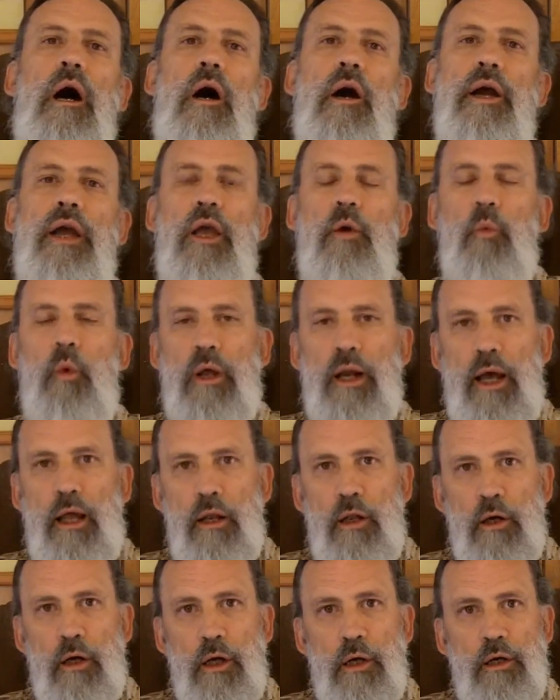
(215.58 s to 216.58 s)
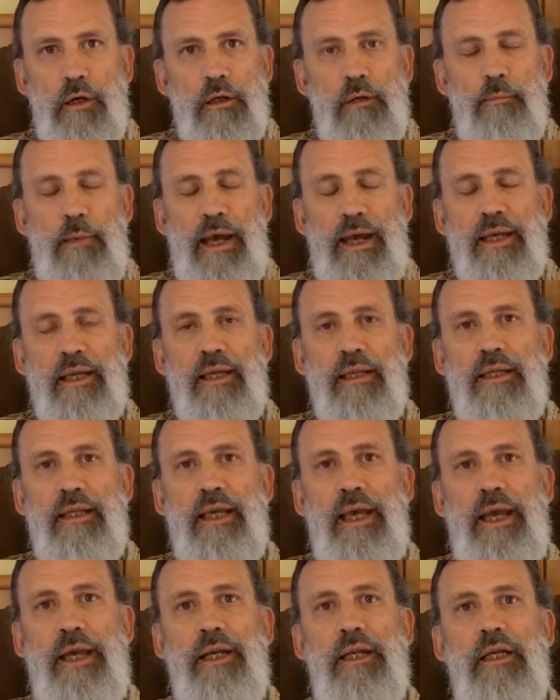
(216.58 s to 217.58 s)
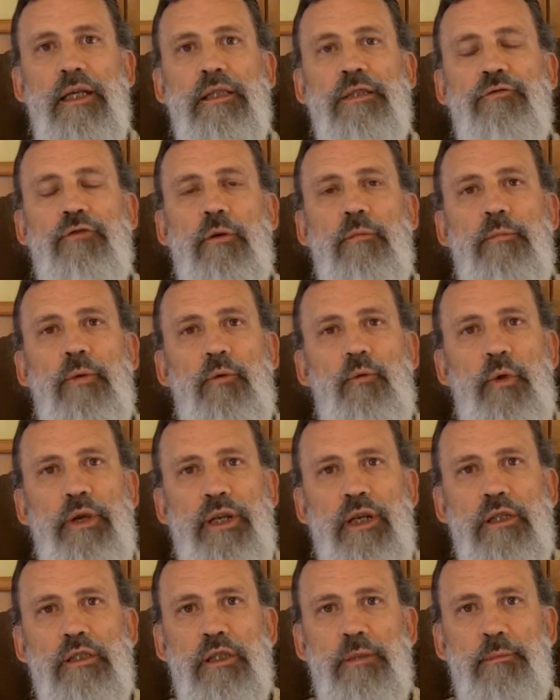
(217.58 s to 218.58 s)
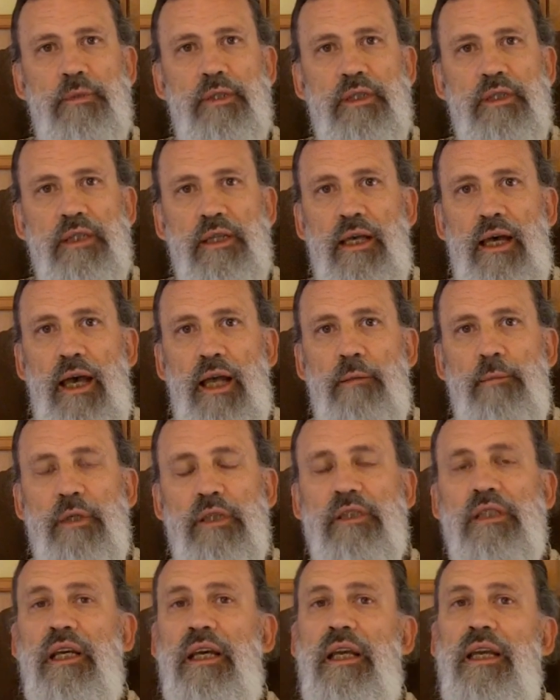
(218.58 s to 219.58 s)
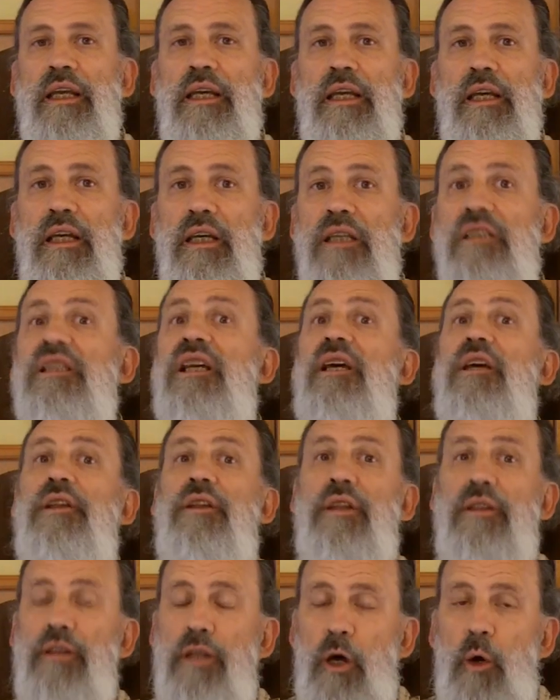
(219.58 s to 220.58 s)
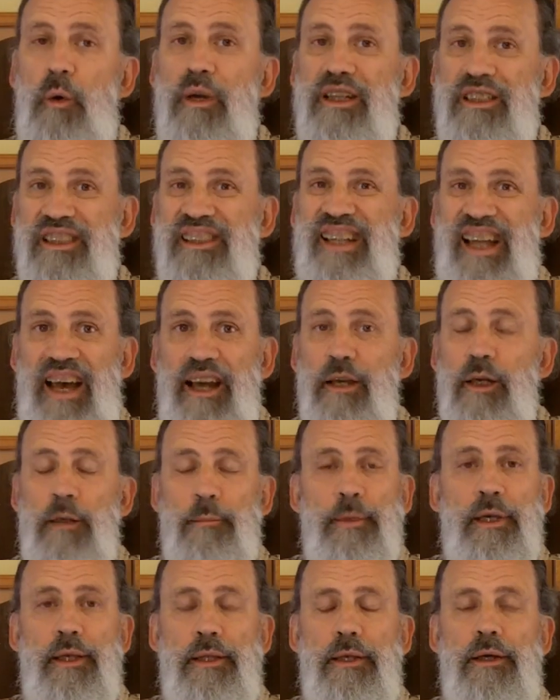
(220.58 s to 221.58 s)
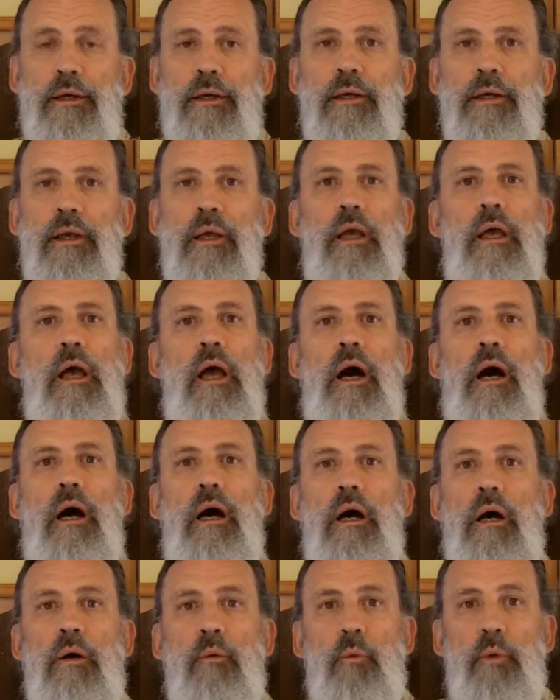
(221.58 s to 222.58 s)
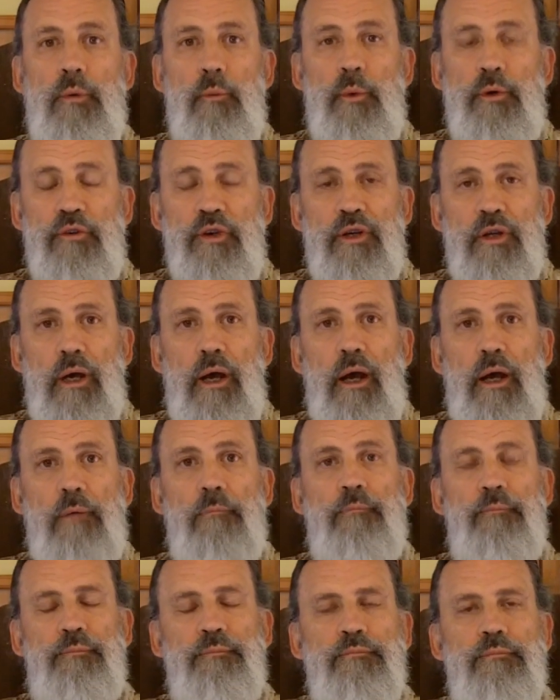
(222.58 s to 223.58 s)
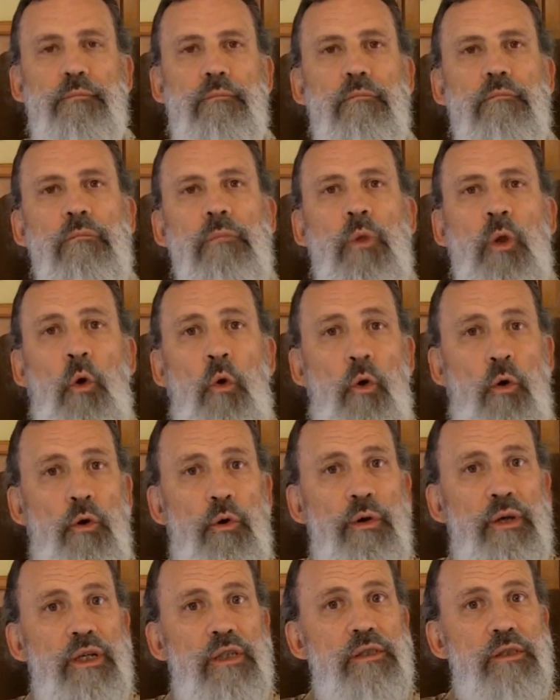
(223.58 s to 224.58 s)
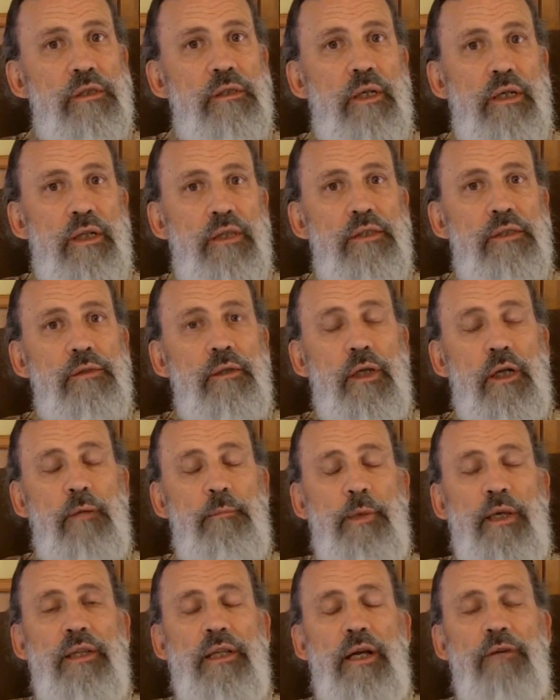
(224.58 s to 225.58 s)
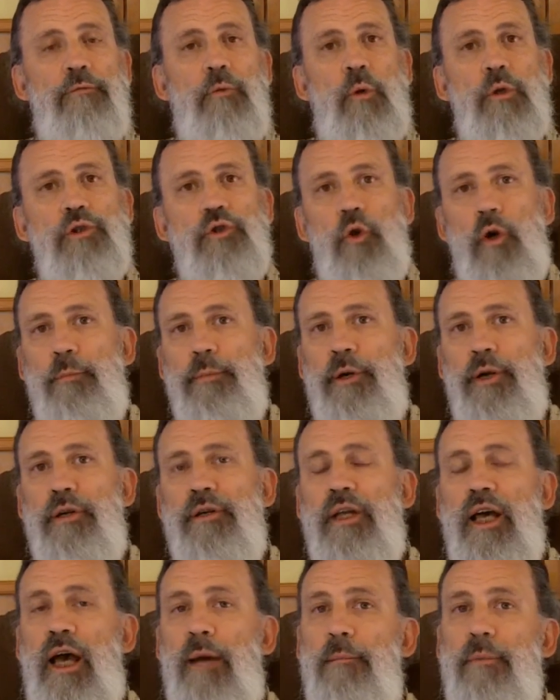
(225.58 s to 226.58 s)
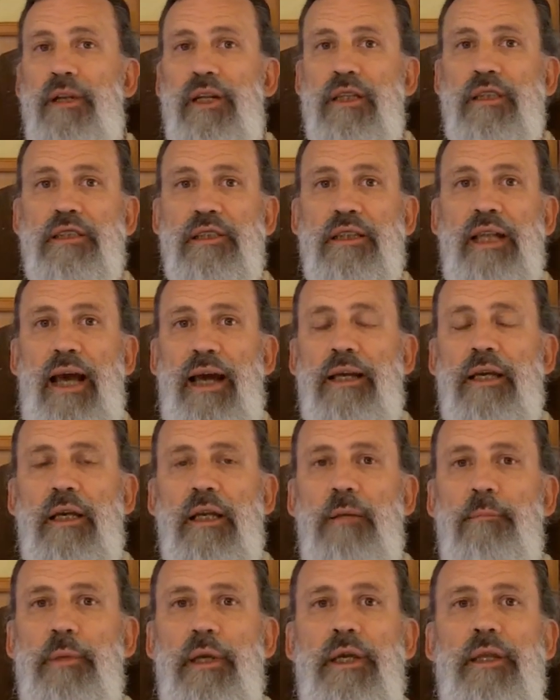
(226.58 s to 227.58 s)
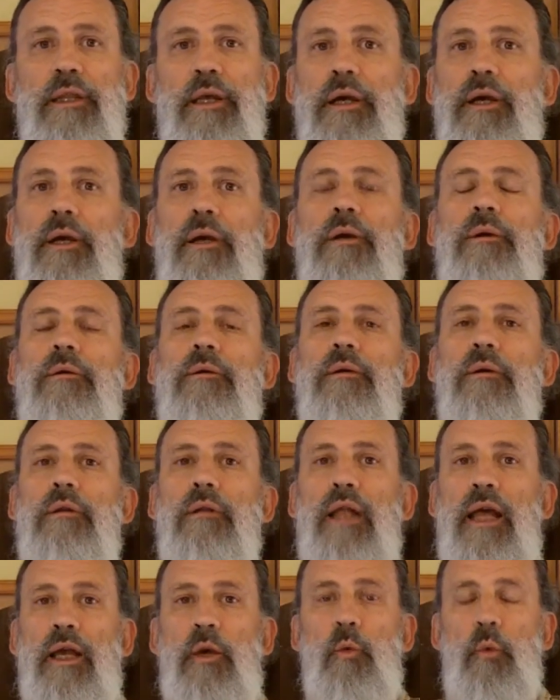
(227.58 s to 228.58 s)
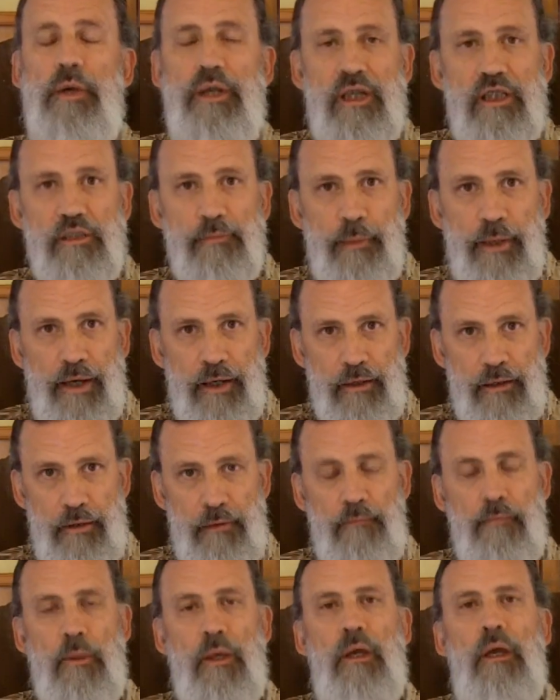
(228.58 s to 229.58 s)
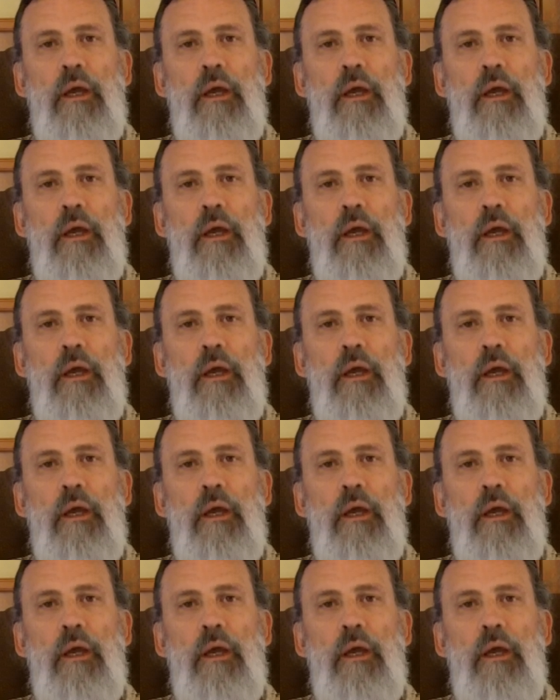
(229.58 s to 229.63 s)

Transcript: All right, and what I learned back in the eighties from reading some of these economists is, no, it's not going to be there uh, when we retire. Or it's, it's, it'll be there for a short period of time, but it's not going to be there like we expected.